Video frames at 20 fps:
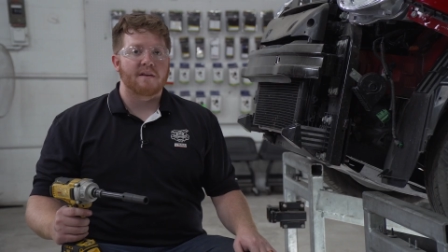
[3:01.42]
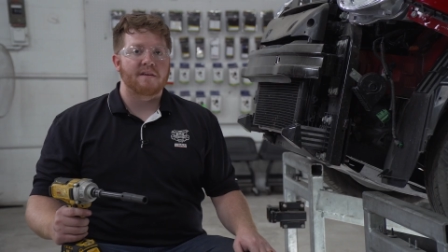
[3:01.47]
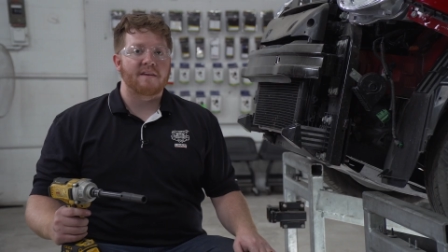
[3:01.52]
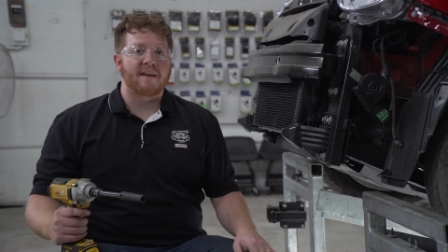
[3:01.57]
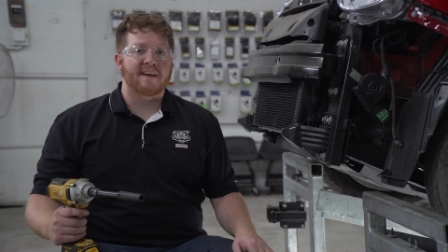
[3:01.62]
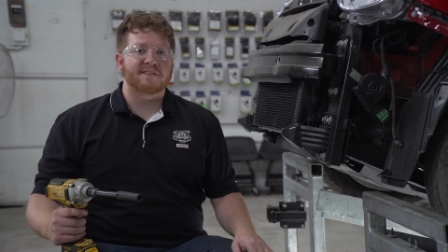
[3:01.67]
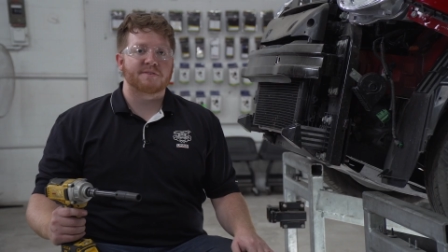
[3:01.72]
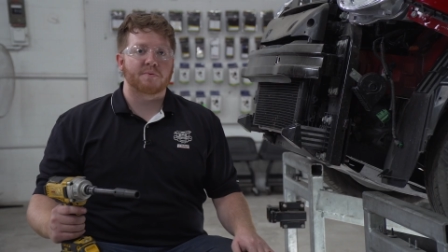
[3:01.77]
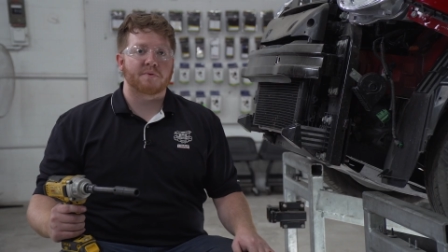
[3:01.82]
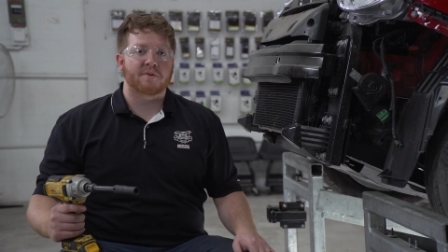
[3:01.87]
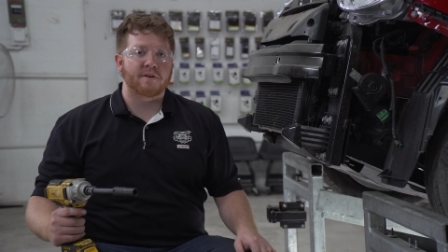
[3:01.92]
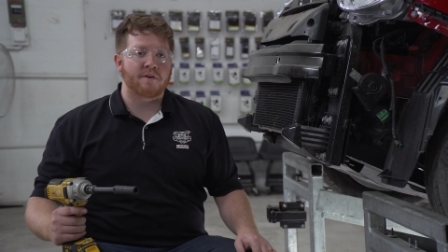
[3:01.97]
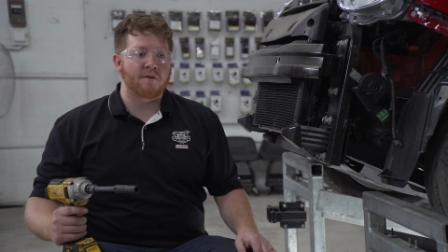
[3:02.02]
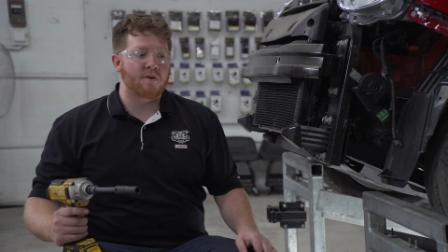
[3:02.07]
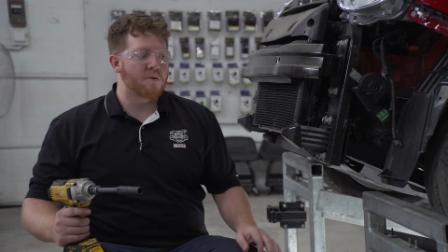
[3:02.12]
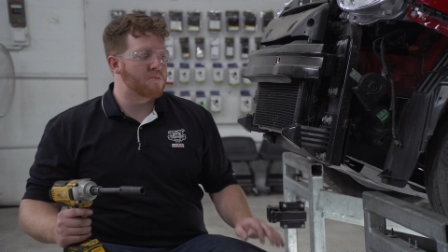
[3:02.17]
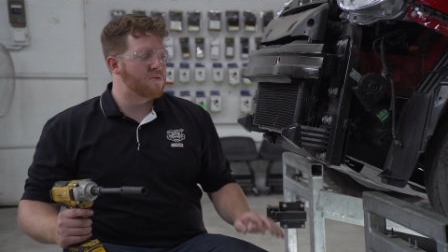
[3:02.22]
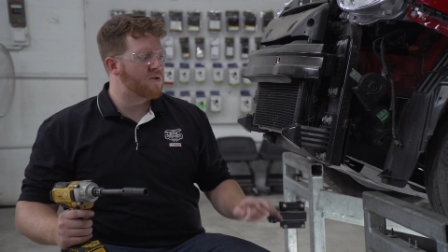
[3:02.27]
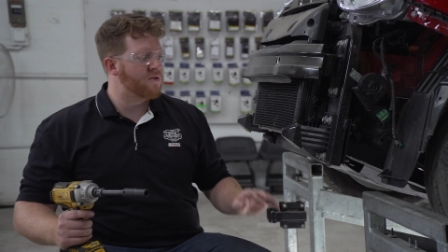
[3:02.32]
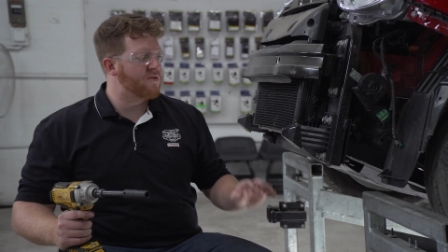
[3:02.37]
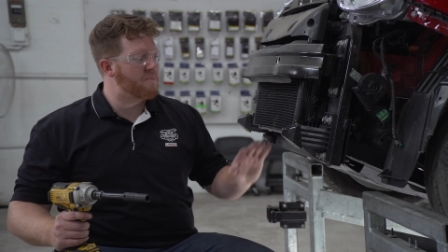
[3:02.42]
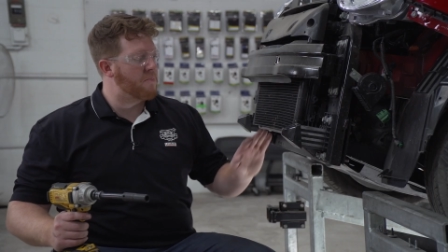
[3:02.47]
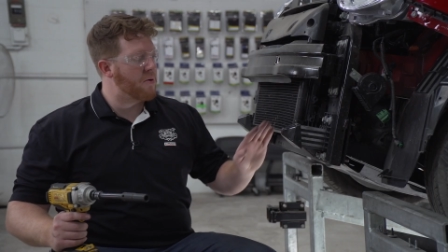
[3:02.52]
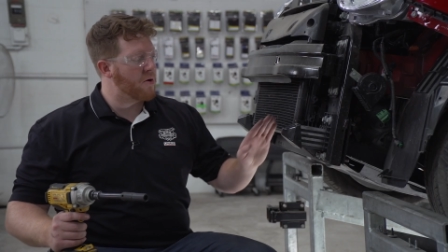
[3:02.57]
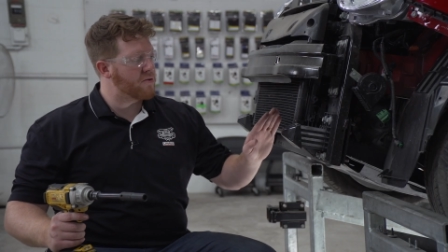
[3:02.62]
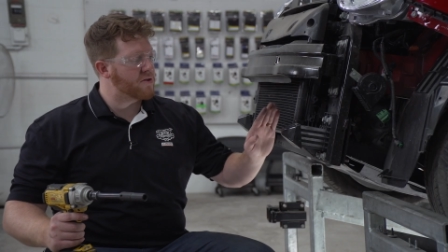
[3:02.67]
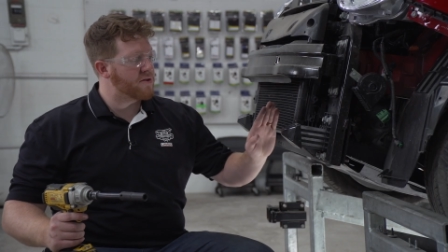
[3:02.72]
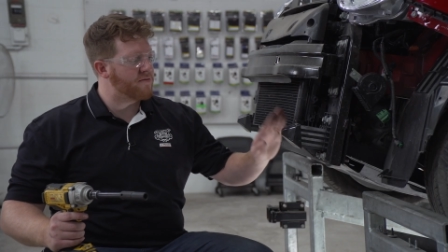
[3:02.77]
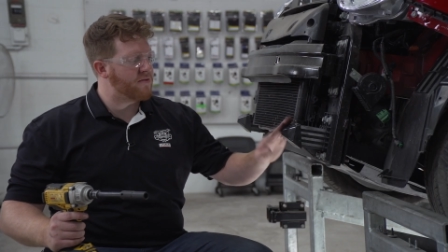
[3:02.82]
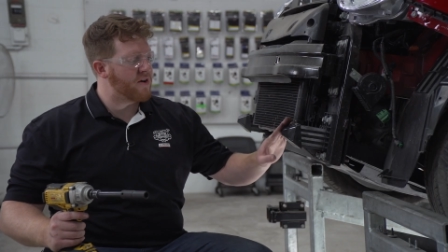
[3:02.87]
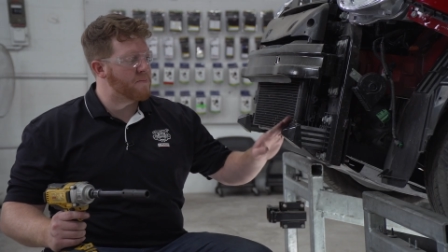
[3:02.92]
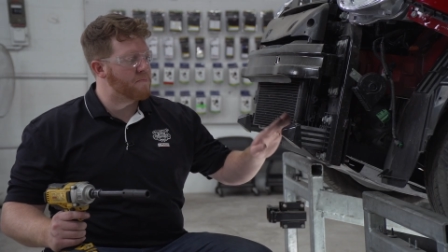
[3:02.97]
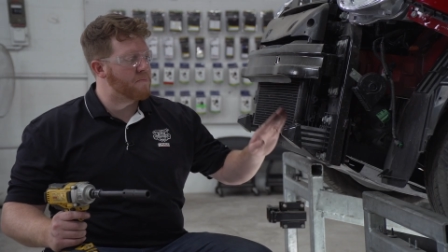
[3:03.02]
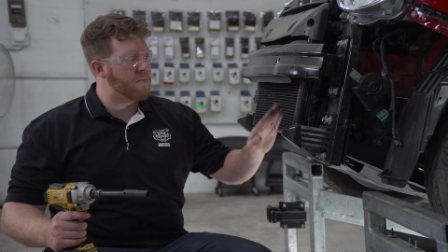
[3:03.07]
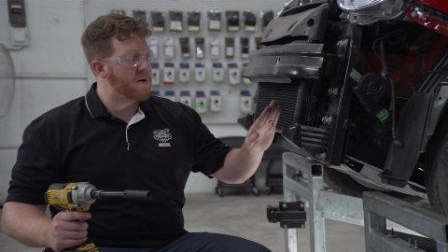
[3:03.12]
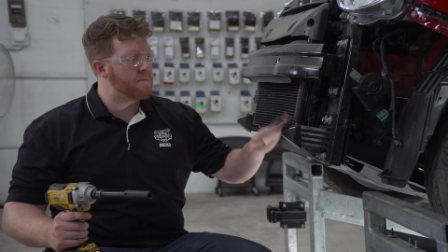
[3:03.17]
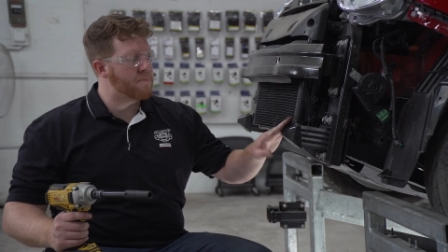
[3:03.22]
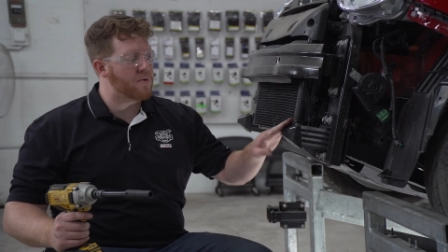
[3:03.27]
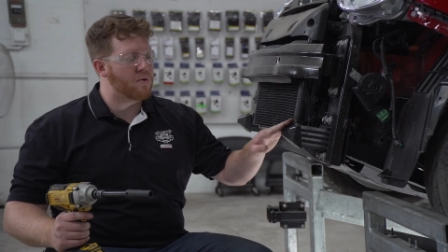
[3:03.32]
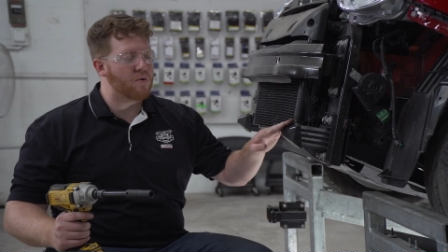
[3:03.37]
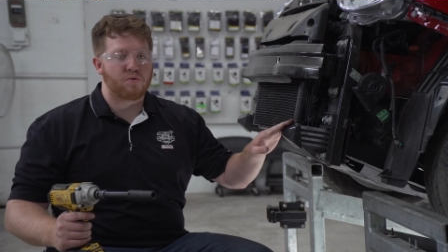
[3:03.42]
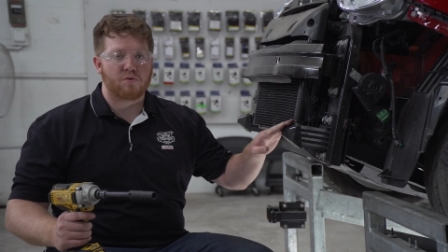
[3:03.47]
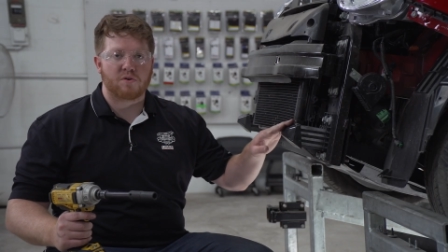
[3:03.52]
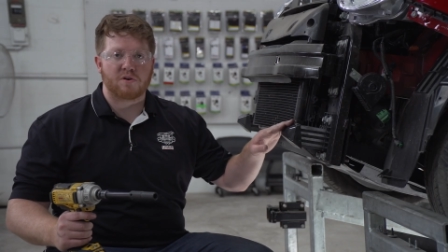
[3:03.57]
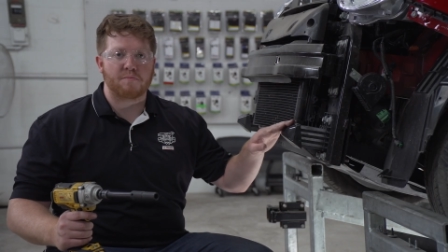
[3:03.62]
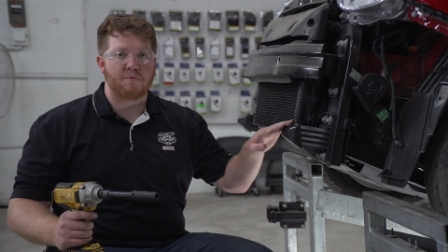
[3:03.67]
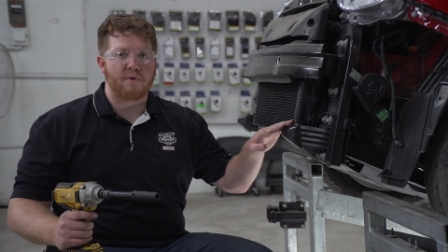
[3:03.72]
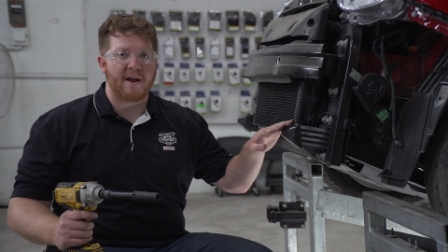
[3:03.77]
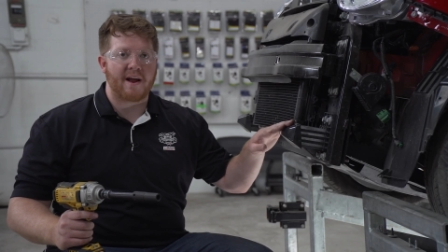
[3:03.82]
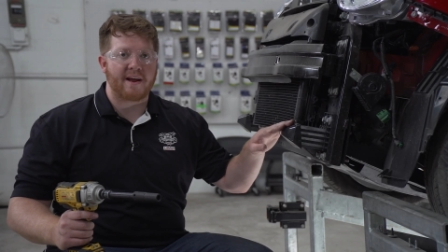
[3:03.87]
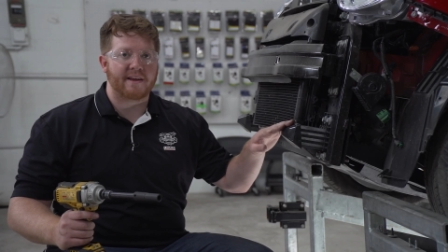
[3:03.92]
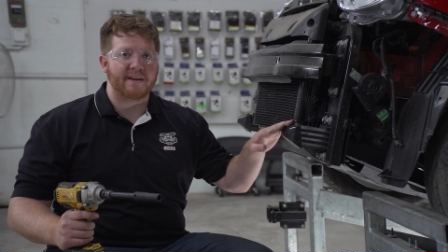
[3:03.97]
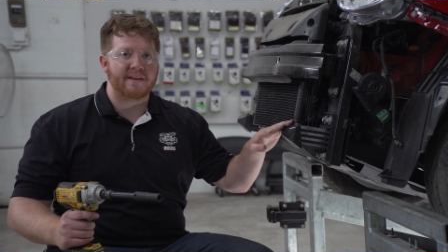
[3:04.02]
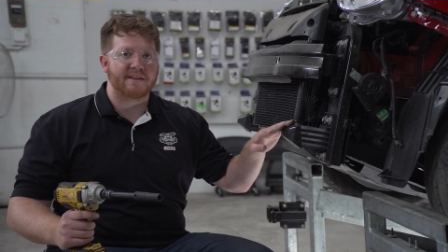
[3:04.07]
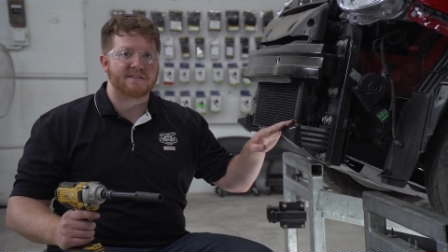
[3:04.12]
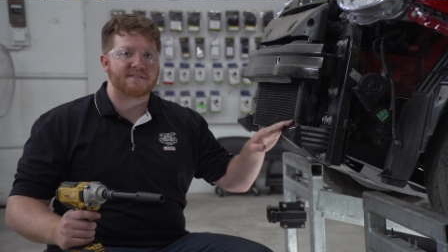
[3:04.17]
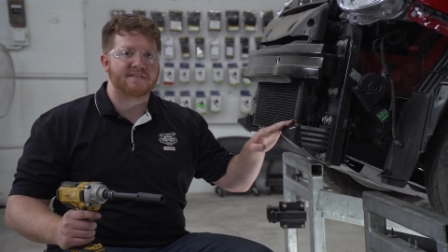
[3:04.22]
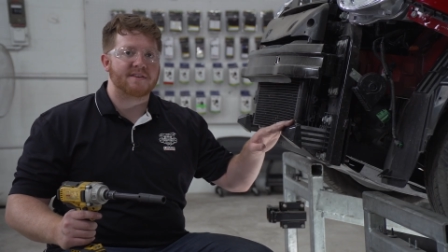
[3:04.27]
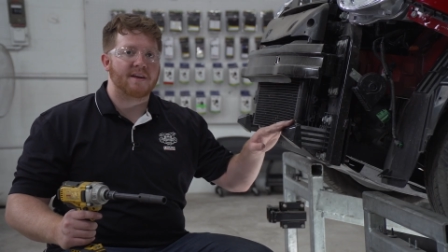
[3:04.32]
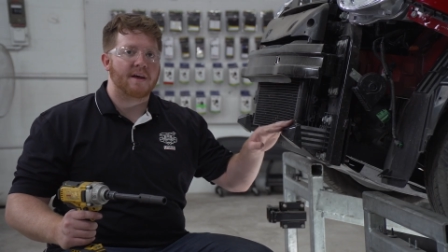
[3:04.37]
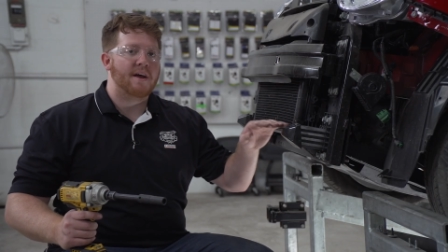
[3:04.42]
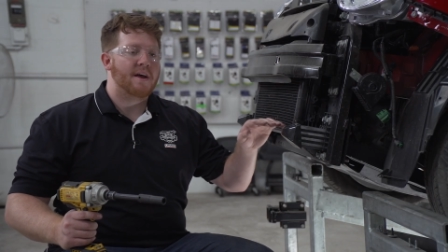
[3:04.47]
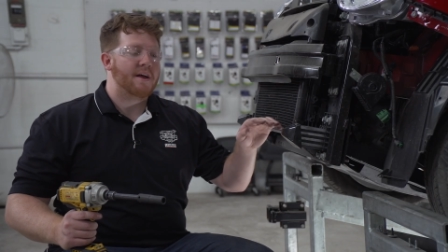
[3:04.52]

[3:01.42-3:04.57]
Next, we're going to remove both of our bumper horn brackets.